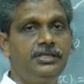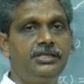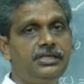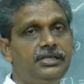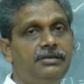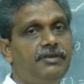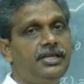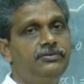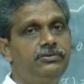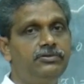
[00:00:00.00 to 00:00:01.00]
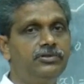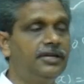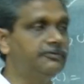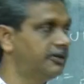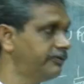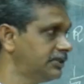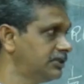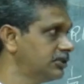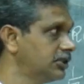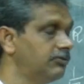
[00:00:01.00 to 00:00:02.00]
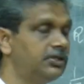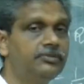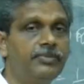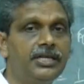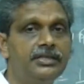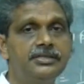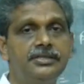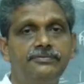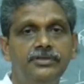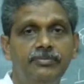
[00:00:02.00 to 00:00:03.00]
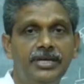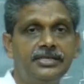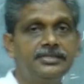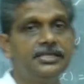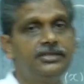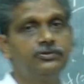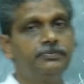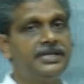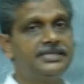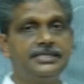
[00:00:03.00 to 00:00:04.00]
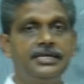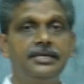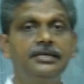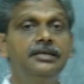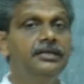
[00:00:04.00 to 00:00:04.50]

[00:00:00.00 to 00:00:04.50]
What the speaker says: integral value. You know f of x is given minus infinity, minus a to plus a,